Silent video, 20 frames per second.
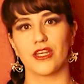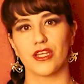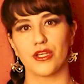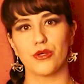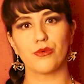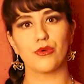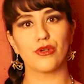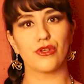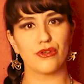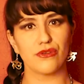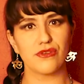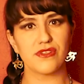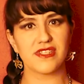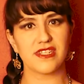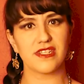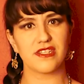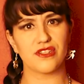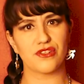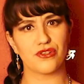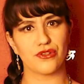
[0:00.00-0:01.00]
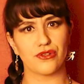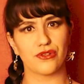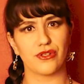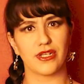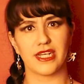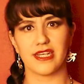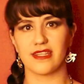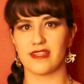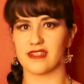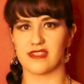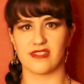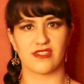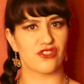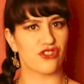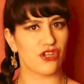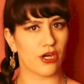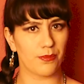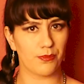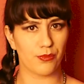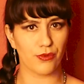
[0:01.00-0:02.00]
you will use it to either
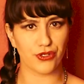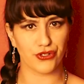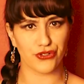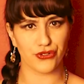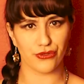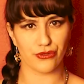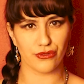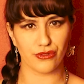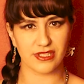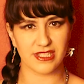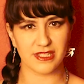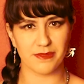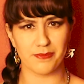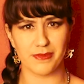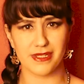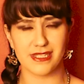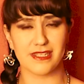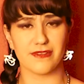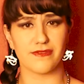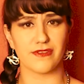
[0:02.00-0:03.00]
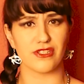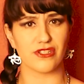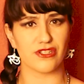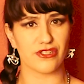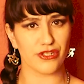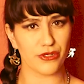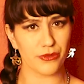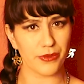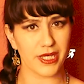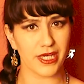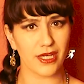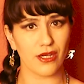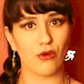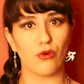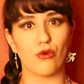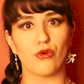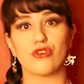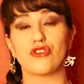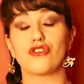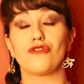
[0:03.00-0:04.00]
stop what your submissive is doing or